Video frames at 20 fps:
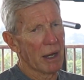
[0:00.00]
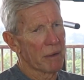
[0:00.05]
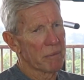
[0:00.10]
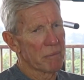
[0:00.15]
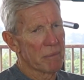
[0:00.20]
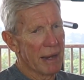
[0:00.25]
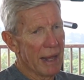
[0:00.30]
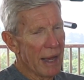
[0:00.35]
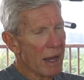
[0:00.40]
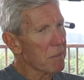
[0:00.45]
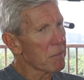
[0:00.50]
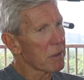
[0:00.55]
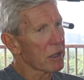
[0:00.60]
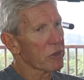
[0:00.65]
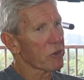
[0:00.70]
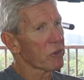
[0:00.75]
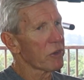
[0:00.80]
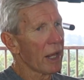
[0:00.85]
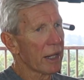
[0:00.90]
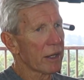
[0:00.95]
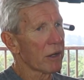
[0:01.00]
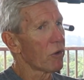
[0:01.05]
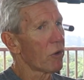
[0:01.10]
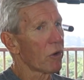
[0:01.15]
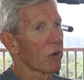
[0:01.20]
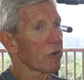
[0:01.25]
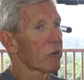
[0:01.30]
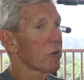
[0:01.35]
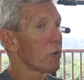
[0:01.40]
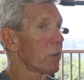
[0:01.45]
now my standard
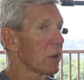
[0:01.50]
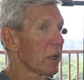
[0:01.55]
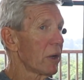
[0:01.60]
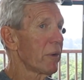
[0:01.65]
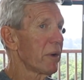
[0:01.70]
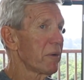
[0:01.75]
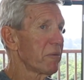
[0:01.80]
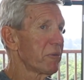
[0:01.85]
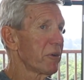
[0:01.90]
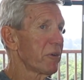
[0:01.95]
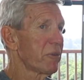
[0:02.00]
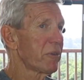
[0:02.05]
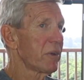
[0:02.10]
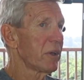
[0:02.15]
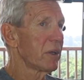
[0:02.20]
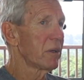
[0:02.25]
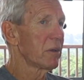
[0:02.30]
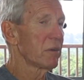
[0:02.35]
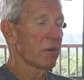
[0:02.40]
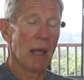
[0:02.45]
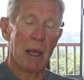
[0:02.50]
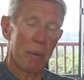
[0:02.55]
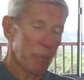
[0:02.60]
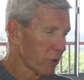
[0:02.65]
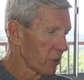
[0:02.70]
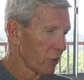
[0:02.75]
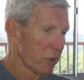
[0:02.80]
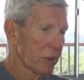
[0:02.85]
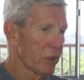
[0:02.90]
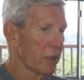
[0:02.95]
answer: will I run 50?
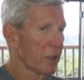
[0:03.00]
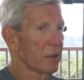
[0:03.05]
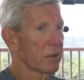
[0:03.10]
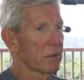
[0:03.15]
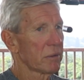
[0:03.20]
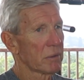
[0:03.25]
Absolutely.